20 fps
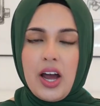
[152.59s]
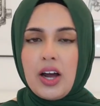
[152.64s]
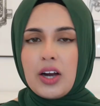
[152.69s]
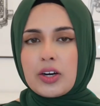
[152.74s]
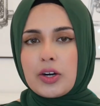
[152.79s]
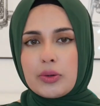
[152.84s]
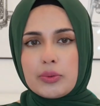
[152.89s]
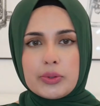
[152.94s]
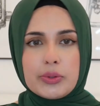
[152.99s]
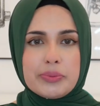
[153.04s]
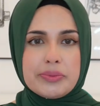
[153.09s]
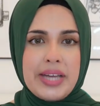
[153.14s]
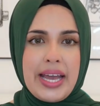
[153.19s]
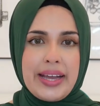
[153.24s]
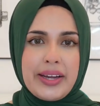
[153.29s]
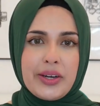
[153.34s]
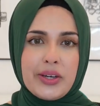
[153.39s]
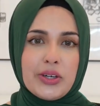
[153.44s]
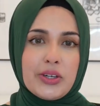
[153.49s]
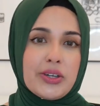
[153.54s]
Karun
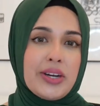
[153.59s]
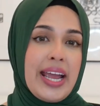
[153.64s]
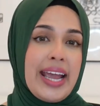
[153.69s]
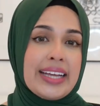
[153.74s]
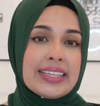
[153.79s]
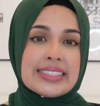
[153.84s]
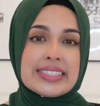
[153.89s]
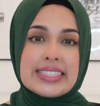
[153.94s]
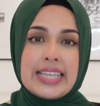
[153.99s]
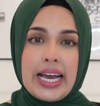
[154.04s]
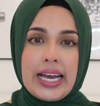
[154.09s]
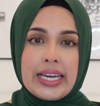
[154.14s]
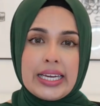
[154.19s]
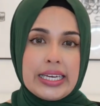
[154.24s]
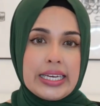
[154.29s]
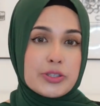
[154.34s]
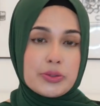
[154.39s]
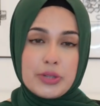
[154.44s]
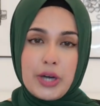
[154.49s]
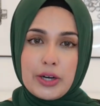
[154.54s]
Nair and Sai
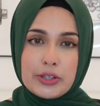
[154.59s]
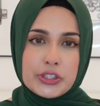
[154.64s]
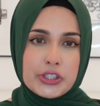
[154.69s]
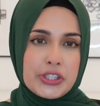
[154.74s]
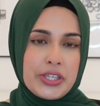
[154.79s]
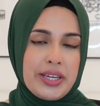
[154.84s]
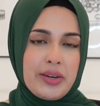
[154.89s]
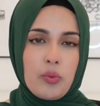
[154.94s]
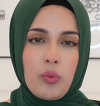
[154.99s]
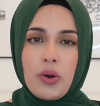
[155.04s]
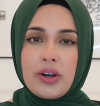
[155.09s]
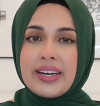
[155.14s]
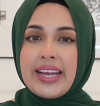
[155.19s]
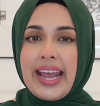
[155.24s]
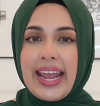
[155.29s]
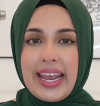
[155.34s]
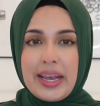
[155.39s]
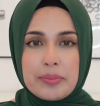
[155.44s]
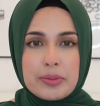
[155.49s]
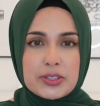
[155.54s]
Sudarshan weren't
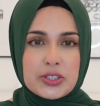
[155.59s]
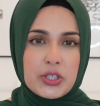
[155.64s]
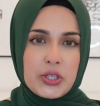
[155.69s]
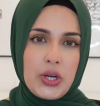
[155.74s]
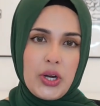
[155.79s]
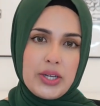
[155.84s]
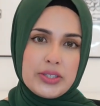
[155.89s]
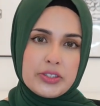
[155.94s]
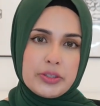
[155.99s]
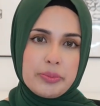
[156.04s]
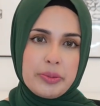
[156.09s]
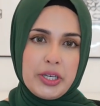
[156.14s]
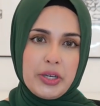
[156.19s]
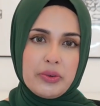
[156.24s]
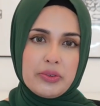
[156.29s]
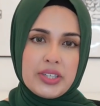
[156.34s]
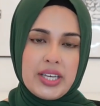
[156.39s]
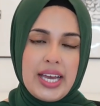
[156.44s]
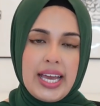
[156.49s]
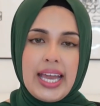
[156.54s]
able to
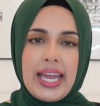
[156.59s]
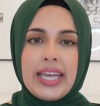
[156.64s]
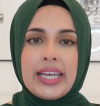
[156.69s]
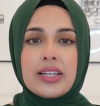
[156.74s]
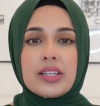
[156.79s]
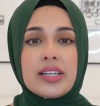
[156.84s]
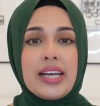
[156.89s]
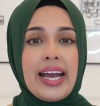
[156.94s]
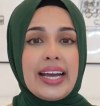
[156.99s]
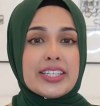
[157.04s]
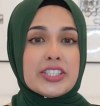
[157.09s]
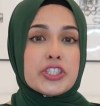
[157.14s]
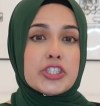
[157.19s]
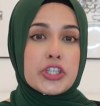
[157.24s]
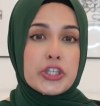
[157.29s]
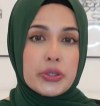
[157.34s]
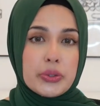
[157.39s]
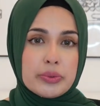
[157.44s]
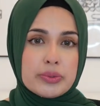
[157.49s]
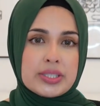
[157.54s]
contribute. England had
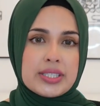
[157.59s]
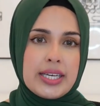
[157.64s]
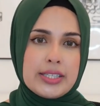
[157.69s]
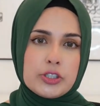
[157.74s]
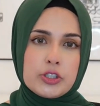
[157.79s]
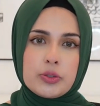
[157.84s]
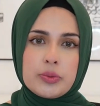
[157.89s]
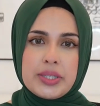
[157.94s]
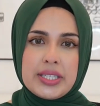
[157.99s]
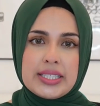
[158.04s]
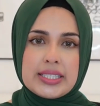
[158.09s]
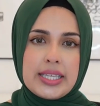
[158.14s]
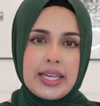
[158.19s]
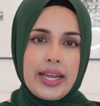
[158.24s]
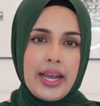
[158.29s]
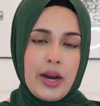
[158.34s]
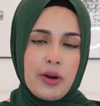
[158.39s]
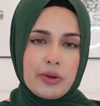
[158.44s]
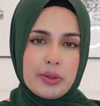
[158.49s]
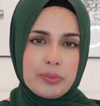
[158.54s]
2 centuries
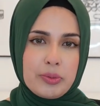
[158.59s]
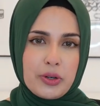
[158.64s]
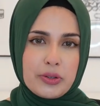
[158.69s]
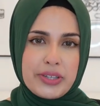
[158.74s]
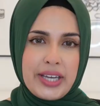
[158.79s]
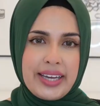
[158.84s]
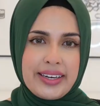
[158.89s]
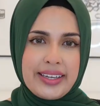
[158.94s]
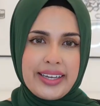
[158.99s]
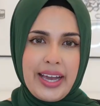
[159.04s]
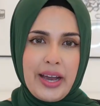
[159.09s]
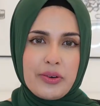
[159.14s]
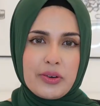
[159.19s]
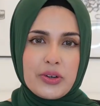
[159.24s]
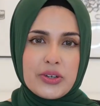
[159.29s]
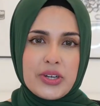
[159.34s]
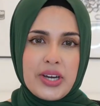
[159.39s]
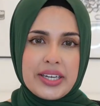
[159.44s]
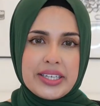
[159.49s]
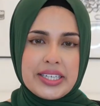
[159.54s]
and Harry Brook getting out
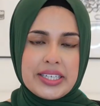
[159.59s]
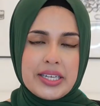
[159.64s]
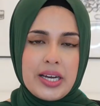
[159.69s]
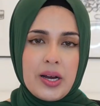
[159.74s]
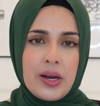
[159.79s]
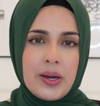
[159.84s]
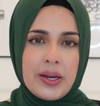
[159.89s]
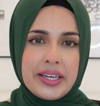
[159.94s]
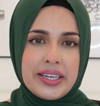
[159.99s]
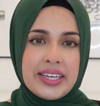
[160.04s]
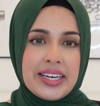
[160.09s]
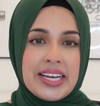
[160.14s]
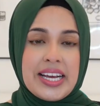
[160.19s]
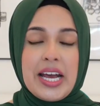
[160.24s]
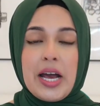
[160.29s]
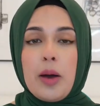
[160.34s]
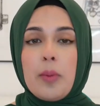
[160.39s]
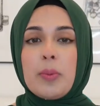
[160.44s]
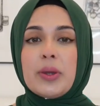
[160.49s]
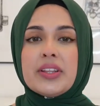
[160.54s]
on 99,
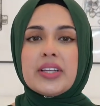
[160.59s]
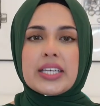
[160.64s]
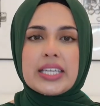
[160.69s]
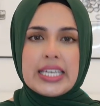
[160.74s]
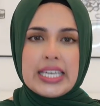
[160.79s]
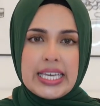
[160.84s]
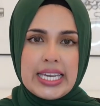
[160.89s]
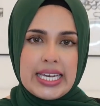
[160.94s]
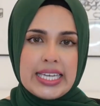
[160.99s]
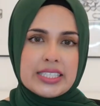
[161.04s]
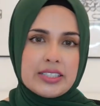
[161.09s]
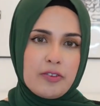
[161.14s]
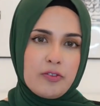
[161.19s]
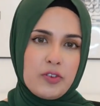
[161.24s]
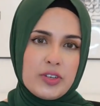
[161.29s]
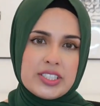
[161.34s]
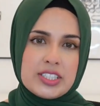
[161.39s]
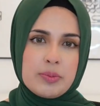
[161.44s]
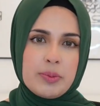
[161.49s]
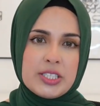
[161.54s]
but the key
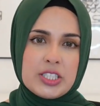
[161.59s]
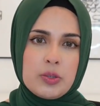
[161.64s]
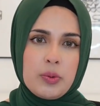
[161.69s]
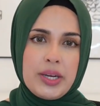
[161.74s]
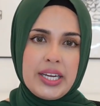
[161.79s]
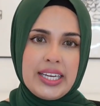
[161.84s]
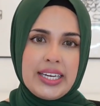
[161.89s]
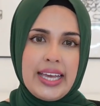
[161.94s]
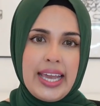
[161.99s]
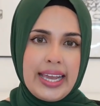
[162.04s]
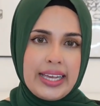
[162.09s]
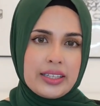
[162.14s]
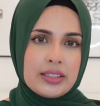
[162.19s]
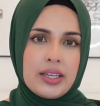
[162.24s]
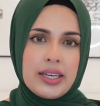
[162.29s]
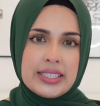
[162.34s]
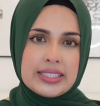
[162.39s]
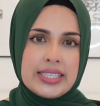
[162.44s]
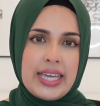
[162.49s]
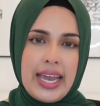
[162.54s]
difference between
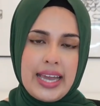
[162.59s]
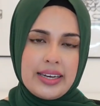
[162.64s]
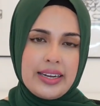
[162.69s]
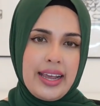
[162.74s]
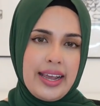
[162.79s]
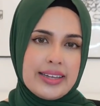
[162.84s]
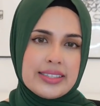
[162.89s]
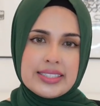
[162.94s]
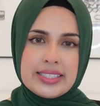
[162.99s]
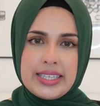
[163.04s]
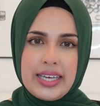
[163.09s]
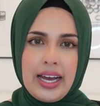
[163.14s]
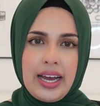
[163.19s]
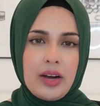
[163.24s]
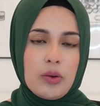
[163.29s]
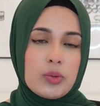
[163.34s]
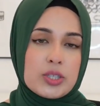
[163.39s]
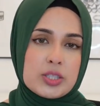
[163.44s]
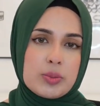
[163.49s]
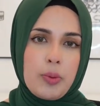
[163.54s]
England and
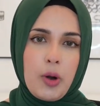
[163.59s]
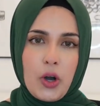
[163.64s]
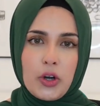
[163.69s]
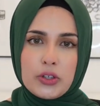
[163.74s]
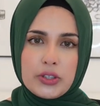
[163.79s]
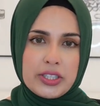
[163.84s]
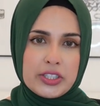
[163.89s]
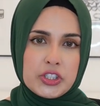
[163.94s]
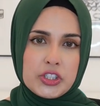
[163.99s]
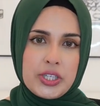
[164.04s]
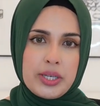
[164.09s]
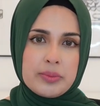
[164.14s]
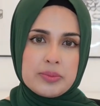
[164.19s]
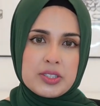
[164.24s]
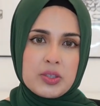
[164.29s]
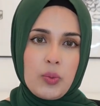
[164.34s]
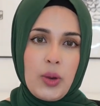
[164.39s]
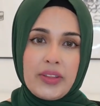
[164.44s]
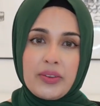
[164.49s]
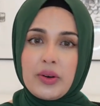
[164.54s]
India was
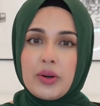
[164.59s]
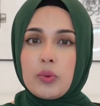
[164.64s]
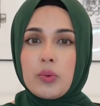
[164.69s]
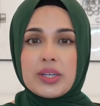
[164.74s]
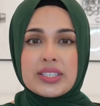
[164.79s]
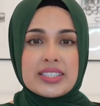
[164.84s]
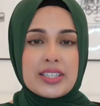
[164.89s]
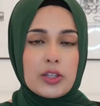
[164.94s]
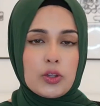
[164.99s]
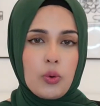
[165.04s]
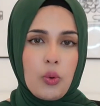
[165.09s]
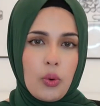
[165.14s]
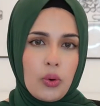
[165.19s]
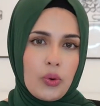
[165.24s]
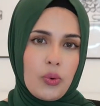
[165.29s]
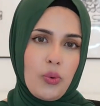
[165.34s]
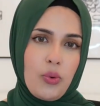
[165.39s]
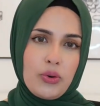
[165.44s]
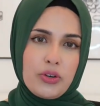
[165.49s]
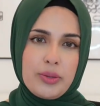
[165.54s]
partnerships, whether it was
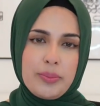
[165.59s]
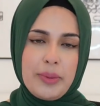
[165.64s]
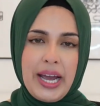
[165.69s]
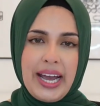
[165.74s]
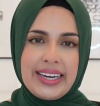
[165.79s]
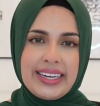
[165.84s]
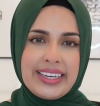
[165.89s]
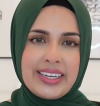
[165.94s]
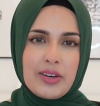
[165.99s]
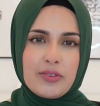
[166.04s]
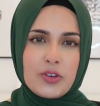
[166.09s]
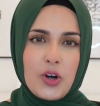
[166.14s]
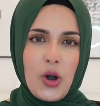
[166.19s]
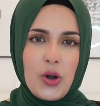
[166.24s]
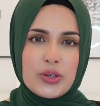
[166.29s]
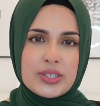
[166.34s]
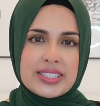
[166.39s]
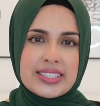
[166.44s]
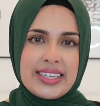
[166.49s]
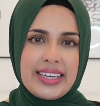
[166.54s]
lower order batting of
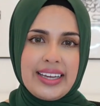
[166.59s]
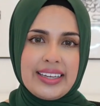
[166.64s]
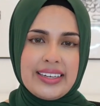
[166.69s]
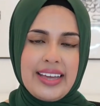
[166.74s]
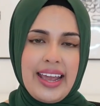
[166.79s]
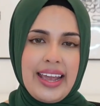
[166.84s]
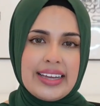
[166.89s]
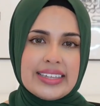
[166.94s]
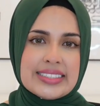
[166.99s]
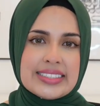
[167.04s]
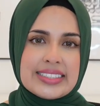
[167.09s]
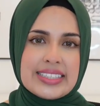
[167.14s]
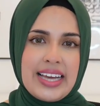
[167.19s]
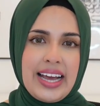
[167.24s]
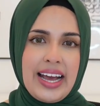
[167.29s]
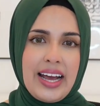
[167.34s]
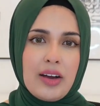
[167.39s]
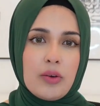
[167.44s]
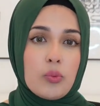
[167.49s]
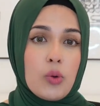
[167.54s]
Carson and
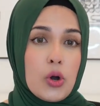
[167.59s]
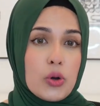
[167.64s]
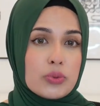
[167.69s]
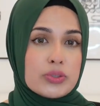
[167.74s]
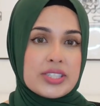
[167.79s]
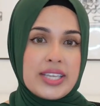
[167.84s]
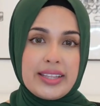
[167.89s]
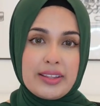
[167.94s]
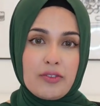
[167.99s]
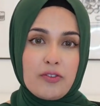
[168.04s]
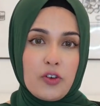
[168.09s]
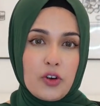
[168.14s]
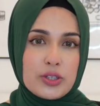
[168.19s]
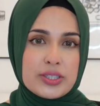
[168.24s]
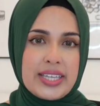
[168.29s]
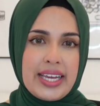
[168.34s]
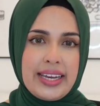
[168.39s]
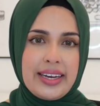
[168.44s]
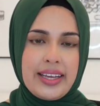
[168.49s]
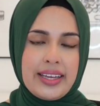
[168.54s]
Wokes in the
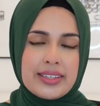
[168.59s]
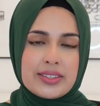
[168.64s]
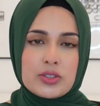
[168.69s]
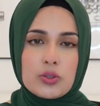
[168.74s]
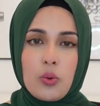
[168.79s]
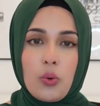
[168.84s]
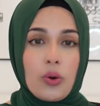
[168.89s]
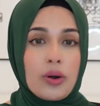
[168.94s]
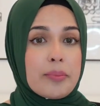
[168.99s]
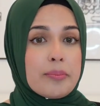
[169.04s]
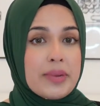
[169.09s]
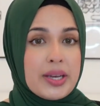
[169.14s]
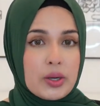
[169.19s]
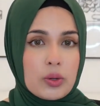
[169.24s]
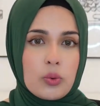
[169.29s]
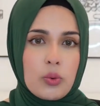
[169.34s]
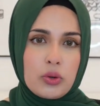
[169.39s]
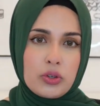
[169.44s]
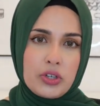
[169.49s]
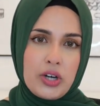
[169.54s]
first innings or
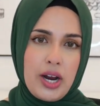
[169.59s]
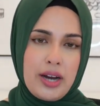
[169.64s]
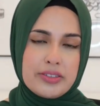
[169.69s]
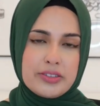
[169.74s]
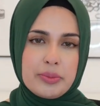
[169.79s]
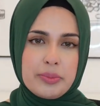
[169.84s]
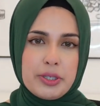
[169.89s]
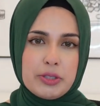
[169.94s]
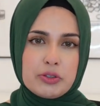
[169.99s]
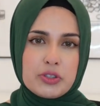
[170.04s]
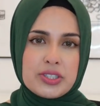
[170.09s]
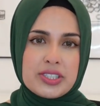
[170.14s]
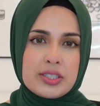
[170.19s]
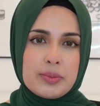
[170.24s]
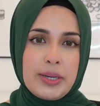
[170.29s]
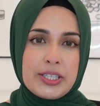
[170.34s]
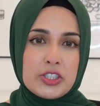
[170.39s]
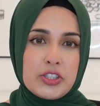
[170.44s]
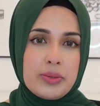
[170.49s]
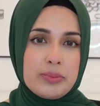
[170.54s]
middle order contributions
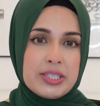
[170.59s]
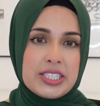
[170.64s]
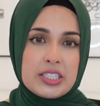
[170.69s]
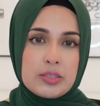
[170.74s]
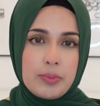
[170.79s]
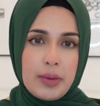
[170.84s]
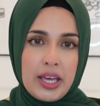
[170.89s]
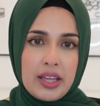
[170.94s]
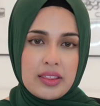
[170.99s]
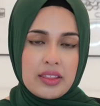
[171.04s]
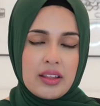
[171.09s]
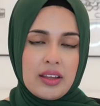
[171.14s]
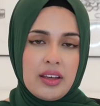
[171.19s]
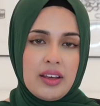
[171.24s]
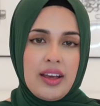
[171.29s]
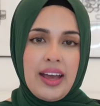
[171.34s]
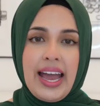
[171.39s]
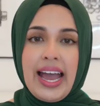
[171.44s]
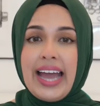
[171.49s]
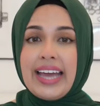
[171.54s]
by Jamie Smith,
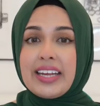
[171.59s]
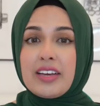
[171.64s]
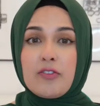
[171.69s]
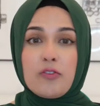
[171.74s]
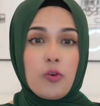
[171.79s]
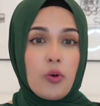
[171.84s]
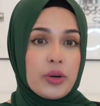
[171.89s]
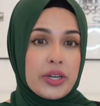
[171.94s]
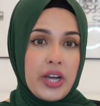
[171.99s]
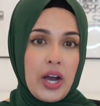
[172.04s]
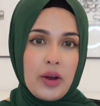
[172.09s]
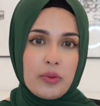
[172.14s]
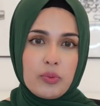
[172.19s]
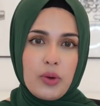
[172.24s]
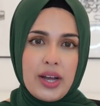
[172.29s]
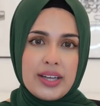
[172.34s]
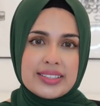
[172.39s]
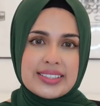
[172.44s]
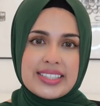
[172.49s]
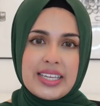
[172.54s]
adding 40-odd
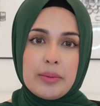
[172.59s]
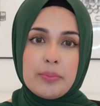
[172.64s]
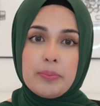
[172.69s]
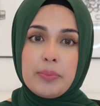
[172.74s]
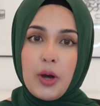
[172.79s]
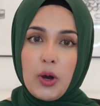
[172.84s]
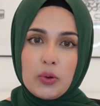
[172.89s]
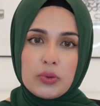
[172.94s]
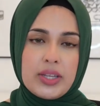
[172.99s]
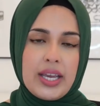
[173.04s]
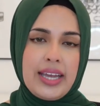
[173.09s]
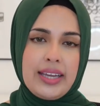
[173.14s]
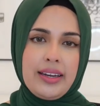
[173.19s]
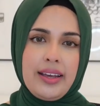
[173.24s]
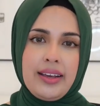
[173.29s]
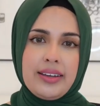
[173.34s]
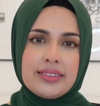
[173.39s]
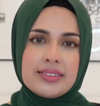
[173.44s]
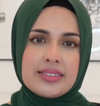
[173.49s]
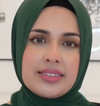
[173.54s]
runs in both
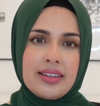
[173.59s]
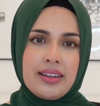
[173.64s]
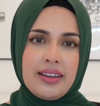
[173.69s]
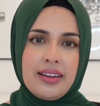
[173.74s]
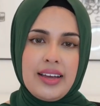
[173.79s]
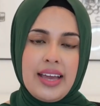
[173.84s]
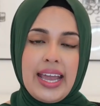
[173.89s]
innings.